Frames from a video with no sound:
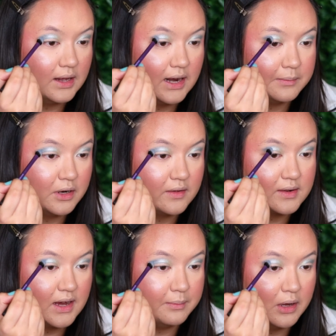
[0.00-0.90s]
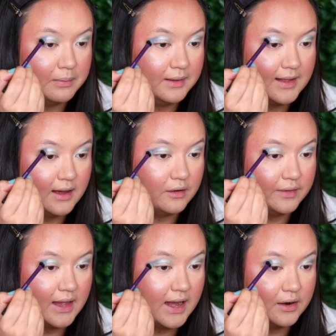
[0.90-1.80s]
And I'm going to start popping that
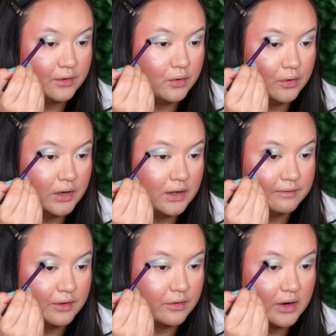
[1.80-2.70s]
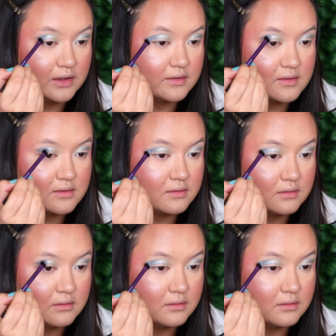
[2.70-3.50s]
on the outer corner of the crease.